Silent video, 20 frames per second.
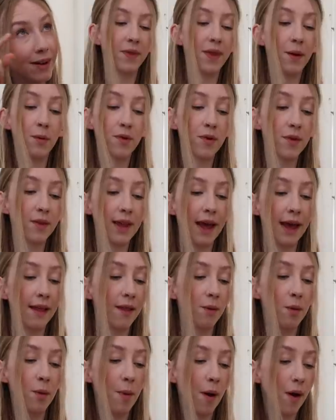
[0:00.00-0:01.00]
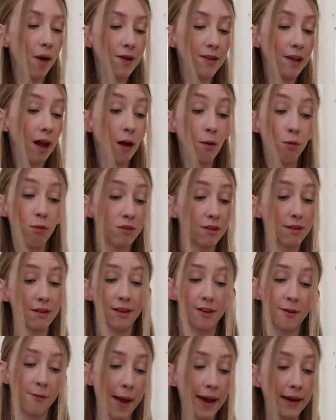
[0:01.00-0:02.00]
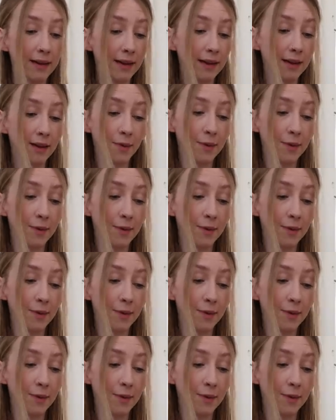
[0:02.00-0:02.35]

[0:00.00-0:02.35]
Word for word: But there was, yeah, there were parts that I wasn't expecting.